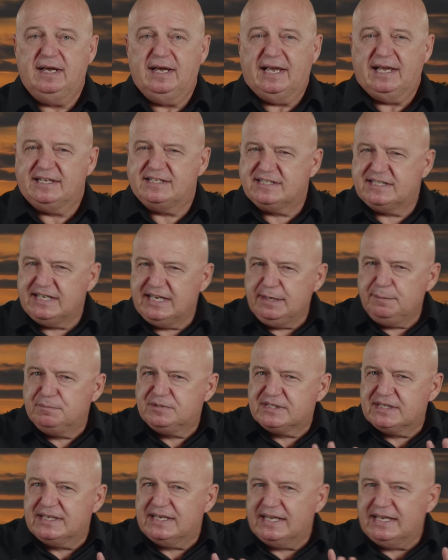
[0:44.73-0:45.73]
it
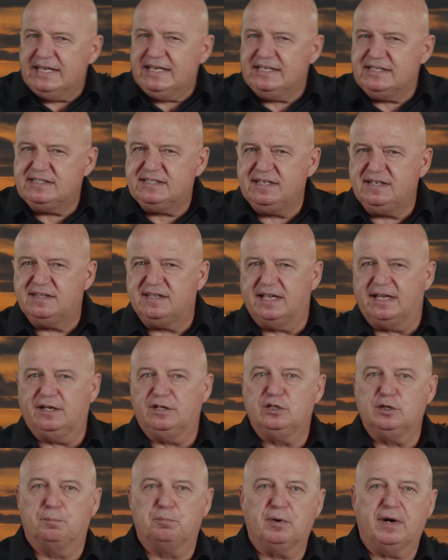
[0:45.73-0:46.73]
seems an easy thing
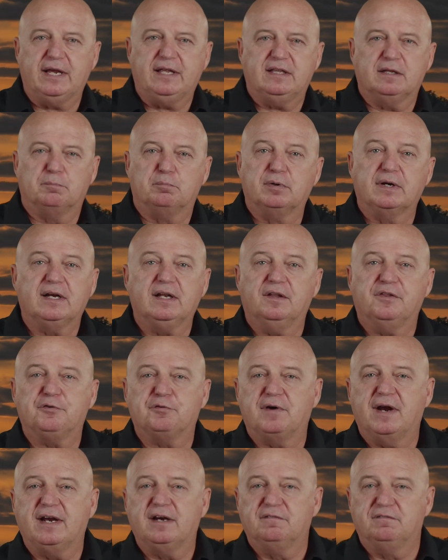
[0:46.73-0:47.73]
to break the brittle
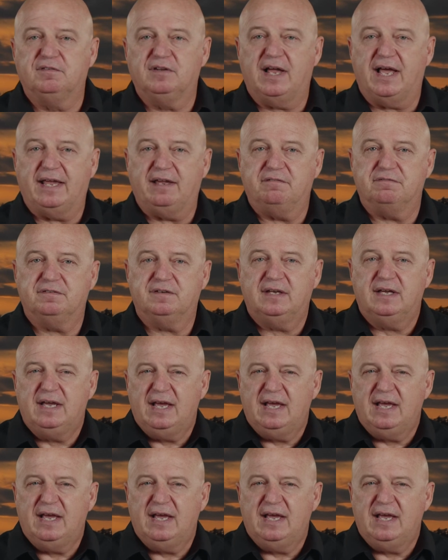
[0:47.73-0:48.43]
thread of life